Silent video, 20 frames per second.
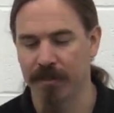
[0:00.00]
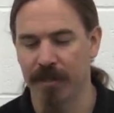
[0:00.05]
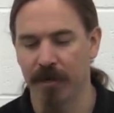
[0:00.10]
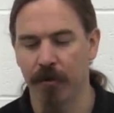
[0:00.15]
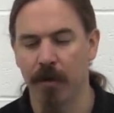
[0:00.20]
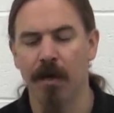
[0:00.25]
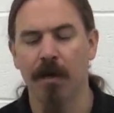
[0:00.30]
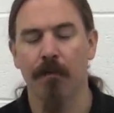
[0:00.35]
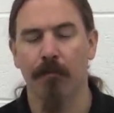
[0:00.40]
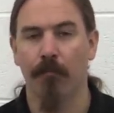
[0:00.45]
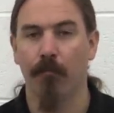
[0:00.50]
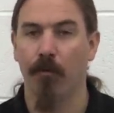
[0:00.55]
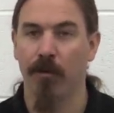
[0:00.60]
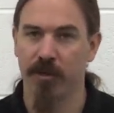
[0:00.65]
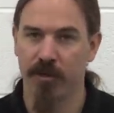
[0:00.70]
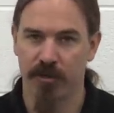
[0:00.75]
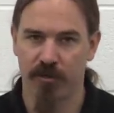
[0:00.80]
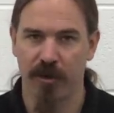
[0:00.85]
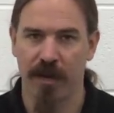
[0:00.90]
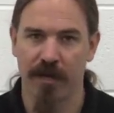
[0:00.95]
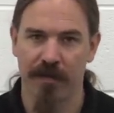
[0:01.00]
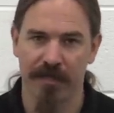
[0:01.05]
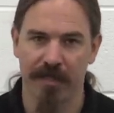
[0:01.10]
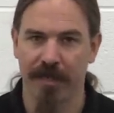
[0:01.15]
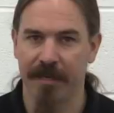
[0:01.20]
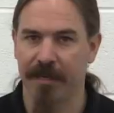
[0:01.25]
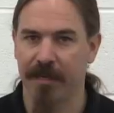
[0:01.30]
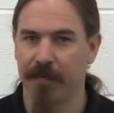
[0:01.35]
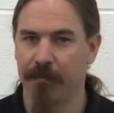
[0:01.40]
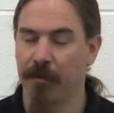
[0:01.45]
So British trials
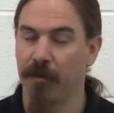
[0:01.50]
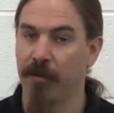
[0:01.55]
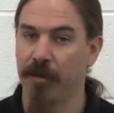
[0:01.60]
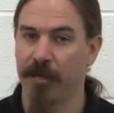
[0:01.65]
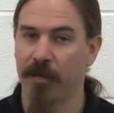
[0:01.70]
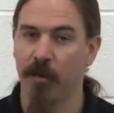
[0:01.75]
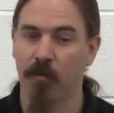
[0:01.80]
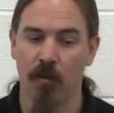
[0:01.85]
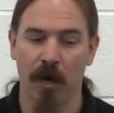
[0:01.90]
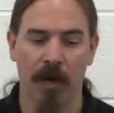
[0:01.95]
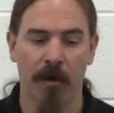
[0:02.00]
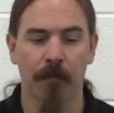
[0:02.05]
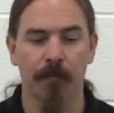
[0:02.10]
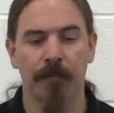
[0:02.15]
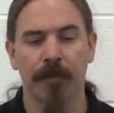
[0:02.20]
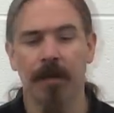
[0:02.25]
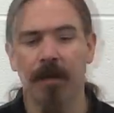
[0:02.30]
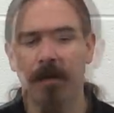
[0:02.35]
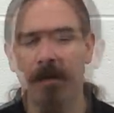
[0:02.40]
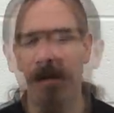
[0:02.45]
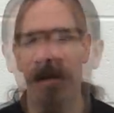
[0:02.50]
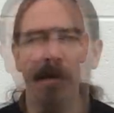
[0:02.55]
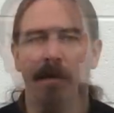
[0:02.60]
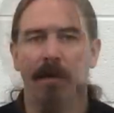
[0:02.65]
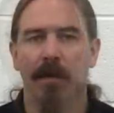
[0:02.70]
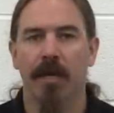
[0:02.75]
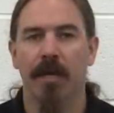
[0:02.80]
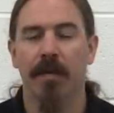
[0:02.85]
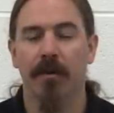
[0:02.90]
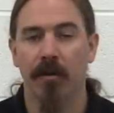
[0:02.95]
ended up going nowhere. Uh,
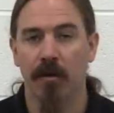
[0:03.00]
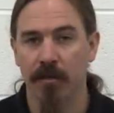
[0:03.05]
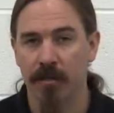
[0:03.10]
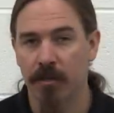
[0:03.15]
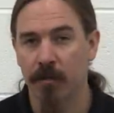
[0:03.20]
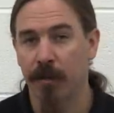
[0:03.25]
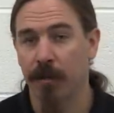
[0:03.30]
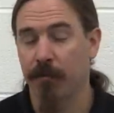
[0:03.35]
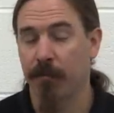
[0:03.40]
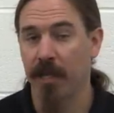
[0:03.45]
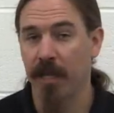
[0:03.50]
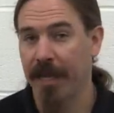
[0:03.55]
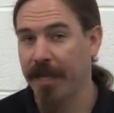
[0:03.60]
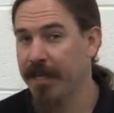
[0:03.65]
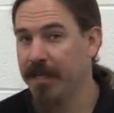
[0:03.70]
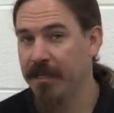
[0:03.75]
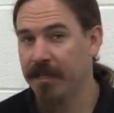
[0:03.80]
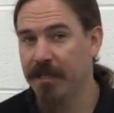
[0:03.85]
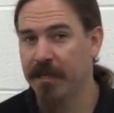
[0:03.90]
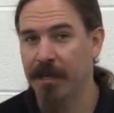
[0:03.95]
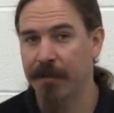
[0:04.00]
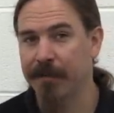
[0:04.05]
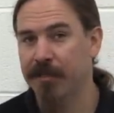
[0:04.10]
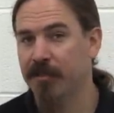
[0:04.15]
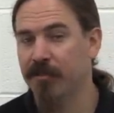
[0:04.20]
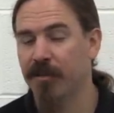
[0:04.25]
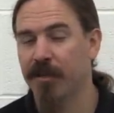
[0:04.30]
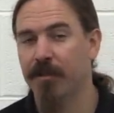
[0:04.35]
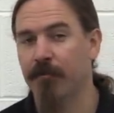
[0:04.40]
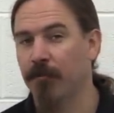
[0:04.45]
he had also been planning to
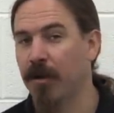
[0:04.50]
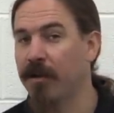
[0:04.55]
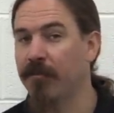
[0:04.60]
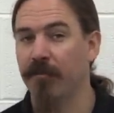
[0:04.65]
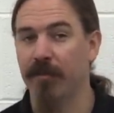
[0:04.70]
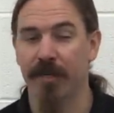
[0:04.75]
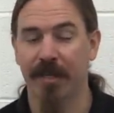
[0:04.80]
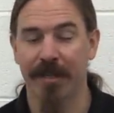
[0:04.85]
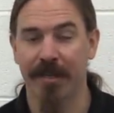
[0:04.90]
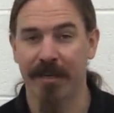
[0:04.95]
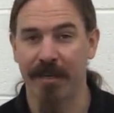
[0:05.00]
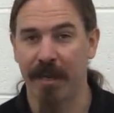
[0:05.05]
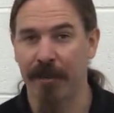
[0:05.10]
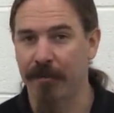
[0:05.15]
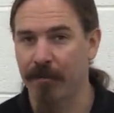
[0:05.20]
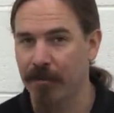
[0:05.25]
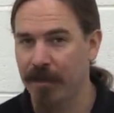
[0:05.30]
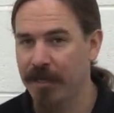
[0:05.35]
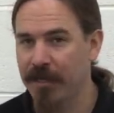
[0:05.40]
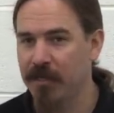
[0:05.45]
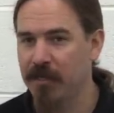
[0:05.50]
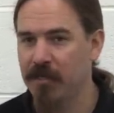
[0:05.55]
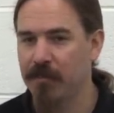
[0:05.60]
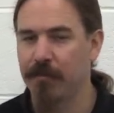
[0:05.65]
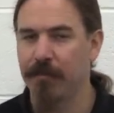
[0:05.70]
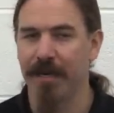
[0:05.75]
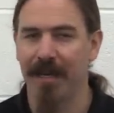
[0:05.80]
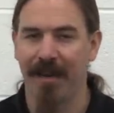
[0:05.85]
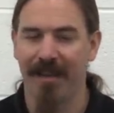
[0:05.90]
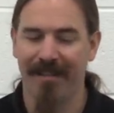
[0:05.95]
demonstrate the rifle in the Netherlands,
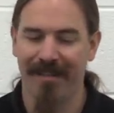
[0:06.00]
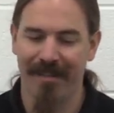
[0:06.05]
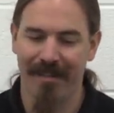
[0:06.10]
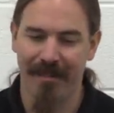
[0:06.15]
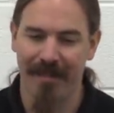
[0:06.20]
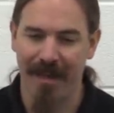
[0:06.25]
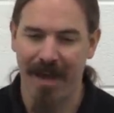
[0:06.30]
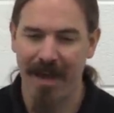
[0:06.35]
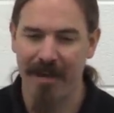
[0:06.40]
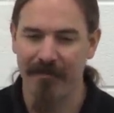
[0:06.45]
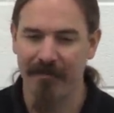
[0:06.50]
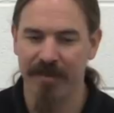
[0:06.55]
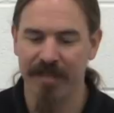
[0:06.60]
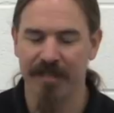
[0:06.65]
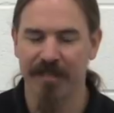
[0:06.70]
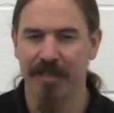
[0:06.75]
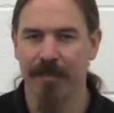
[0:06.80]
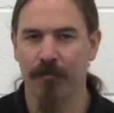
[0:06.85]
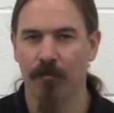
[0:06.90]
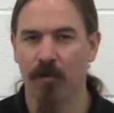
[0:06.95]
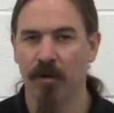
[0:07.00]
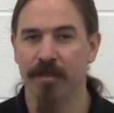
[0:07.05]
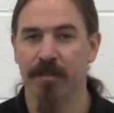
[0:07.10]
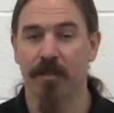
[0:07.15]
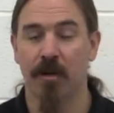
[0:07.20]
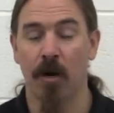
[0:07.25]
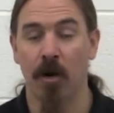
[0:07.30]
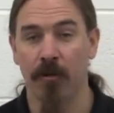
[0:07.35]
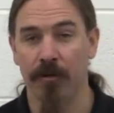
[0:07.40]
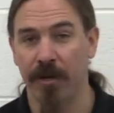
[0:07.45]
but that visit
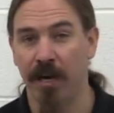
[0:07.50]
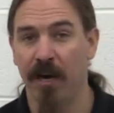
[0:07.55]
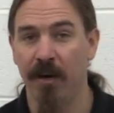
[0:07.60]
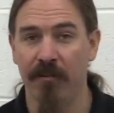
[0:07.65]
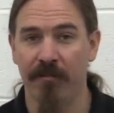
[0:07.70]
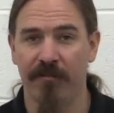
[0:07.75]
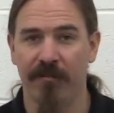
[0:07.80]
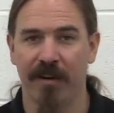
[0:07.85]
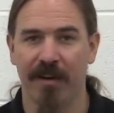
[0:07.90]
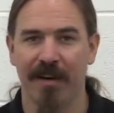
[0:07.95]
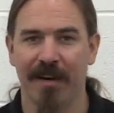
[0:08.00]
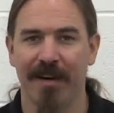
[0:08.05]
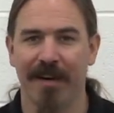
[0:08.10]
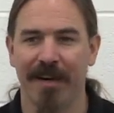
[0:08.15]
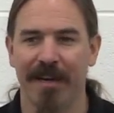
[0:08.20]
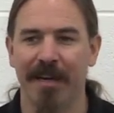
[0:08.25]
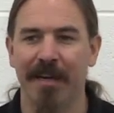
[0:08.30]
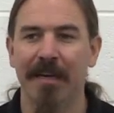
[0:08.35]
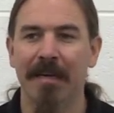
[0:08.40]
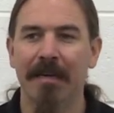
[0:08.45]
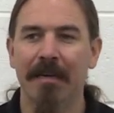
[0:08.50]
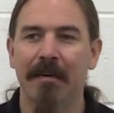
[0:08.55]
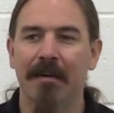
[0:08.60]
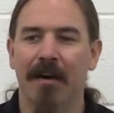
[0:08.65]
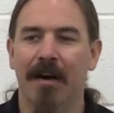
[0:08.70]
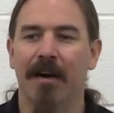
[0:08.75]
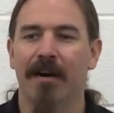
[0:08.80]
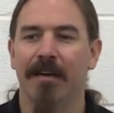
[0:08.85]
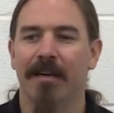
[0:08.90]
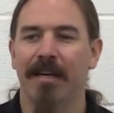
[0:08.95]
was called off on,
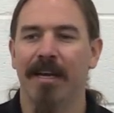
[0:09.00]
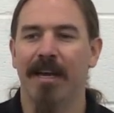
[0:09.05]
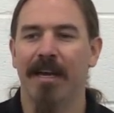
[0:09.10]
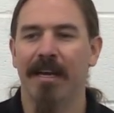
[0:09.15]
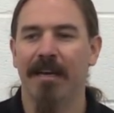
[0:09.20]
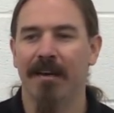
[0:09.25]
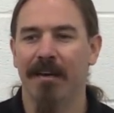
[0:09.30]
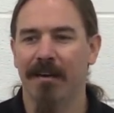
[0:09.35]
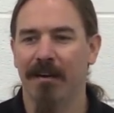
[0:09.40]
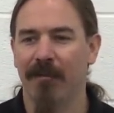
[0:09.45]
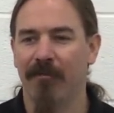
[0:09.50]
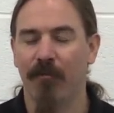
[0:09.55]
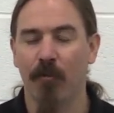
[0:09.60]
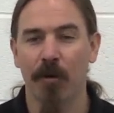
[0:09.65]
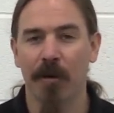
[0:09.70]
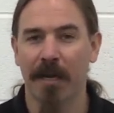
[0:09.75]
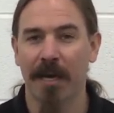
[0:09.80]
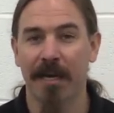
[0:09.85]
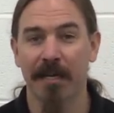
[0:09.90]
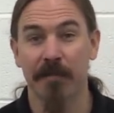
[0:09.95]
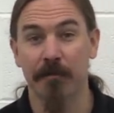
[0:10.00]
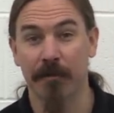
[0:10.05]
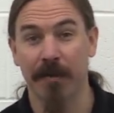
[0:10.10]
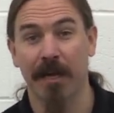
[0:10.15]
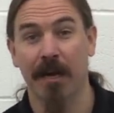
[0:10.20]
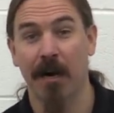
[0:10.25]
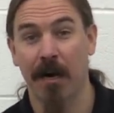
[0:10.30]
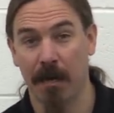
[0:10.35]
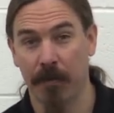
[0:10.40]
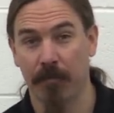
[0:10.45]
on a, uh, a forecast with
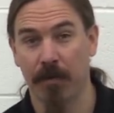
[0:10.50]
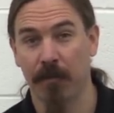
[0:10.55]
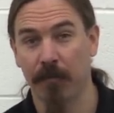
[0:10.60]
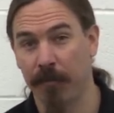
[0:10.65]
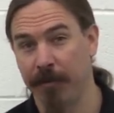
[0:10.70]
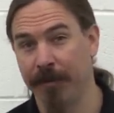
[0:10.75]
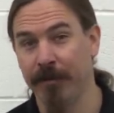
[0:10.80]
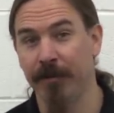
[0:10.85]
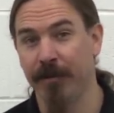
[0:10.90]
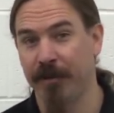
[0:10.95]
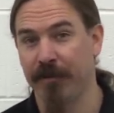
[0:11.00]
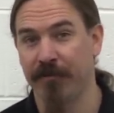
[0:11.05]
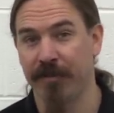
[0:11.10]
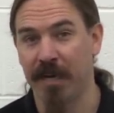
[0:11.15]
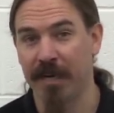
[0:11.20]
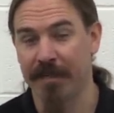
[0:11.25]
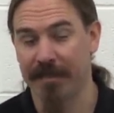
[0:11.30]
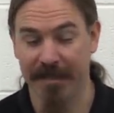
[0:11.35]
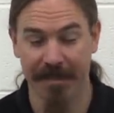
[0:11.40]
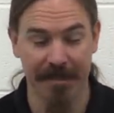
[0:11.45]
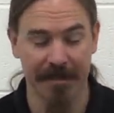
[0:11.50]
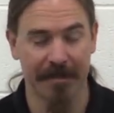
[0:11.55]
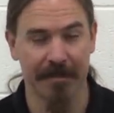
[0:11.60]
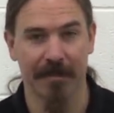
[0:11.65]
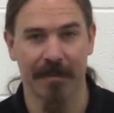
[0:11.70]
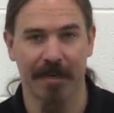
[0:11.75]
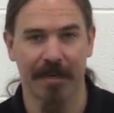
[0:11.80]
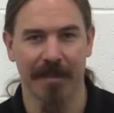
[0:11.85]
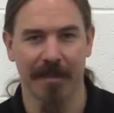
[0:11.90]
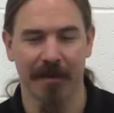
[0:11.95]
a high probability of
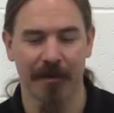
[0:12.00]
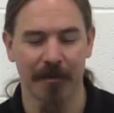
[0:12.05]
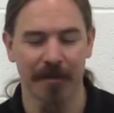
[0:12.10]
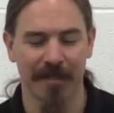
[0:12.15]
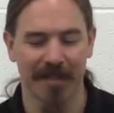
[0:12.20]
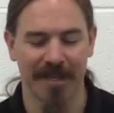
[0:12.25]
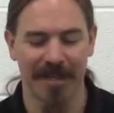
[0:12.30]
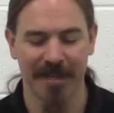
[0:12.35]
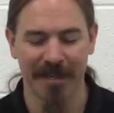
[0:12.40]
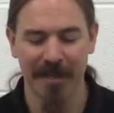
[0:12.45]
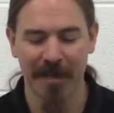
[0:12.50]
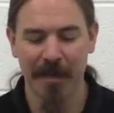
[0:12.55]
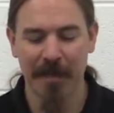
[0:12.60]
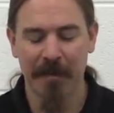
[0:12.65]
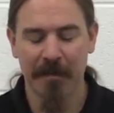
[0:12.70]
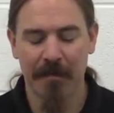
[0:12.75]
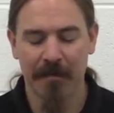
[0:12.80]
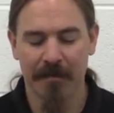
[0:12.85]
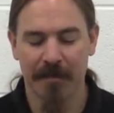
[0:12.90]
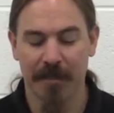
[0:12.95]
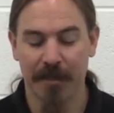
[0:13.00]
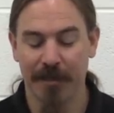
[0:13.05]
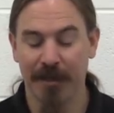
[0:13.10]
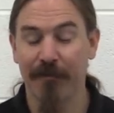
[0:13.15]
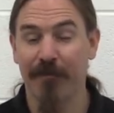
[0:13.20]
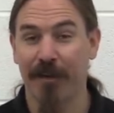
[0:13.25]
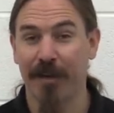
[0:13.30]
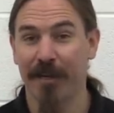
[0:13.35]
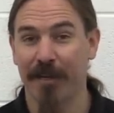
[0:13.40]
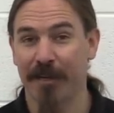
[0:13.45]
Nazis. Uh, there was a
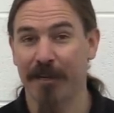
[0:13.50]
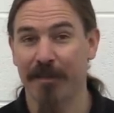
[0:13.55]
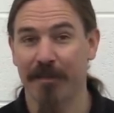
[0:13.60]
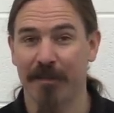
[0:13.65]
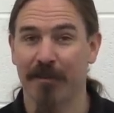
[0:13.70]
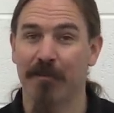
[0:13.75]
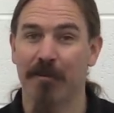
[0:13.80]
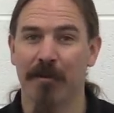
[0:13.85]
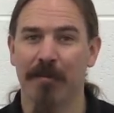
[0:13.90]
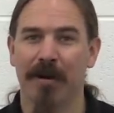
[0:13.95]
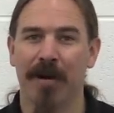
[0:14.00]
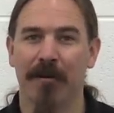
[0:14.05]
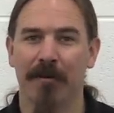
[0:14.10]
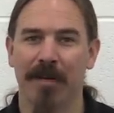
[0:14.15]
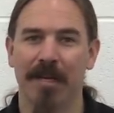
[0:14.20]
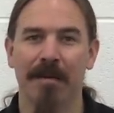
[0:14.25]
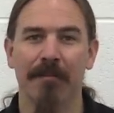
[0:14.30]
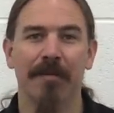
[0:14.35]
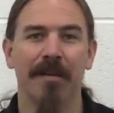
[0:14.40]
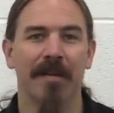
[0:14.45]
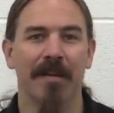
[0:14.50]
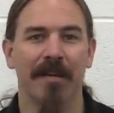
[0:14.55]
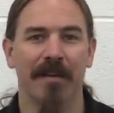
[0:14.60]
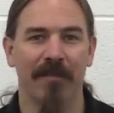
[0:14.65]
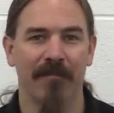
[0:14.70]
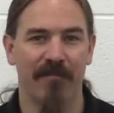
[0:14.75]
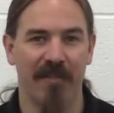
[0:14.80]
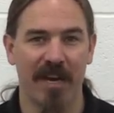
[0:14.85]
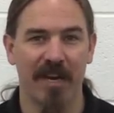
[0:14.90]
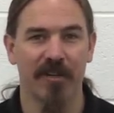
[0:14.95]
significant concern about imminent
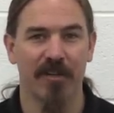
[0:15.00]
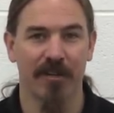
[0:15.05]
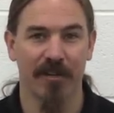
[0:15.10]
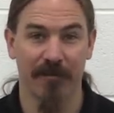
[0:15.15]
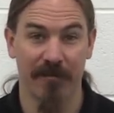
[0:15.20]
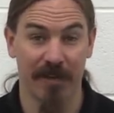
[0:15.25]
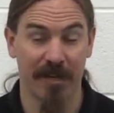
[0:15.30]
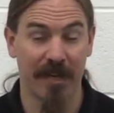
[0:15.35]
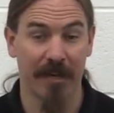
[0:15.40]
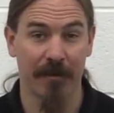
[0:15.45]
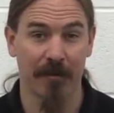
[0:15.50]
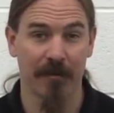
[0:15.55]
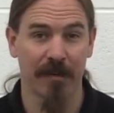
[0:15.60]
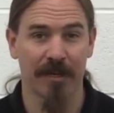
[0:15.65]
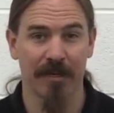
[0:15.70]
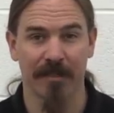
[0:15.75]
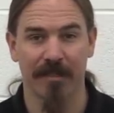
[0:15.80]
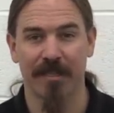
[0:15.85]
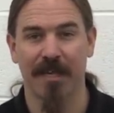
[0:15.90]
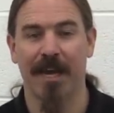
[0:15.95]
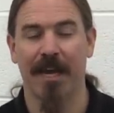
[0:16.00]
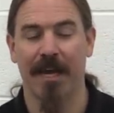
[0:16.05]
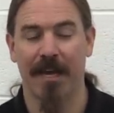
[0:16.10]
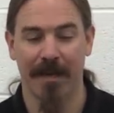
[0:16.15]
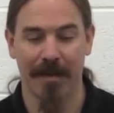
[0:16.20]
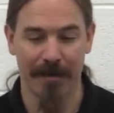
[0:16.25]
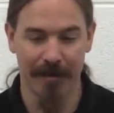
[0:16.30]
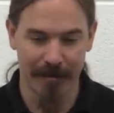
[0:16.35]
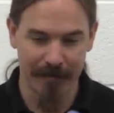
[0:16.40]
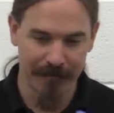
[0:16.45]
invasion of the Netherlands,
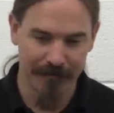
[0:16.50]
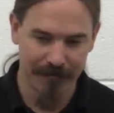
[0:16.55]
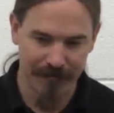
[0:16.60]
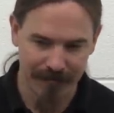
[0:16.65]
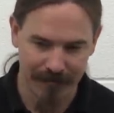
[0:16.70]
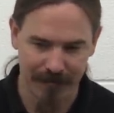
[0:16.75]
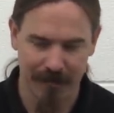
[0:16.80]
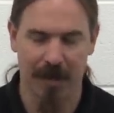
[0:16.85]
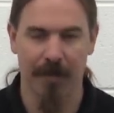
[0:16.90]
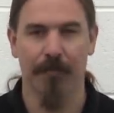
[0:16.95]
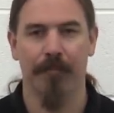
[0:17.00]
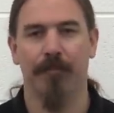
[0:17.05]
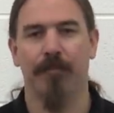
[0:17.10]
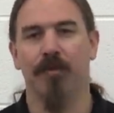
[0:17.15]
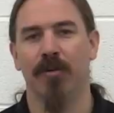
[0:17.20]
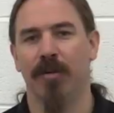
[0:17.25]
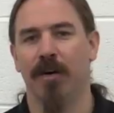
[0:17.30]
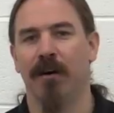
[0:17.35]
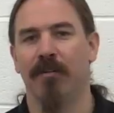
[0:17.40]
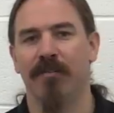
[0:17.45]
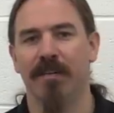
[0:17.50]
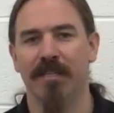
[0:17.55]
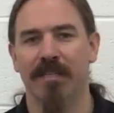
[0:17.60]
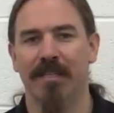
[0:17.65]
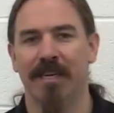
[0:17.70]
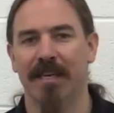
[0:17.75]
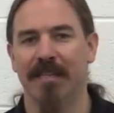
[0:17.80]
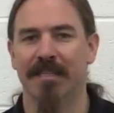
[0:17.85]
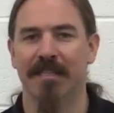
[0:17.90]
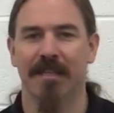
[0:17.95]
and that put off his
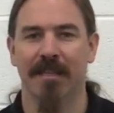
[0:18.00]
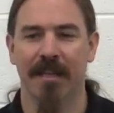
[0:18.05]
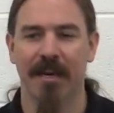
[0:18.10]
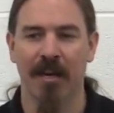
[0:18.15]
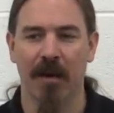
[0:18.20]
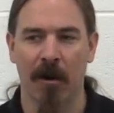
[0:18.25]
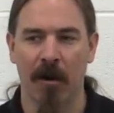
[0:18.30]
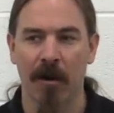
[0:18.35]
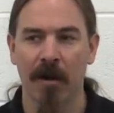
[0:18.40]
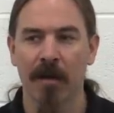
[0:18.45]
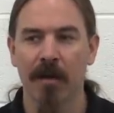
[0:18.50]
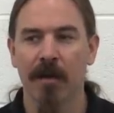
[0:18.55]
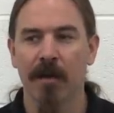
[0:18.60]
testing there.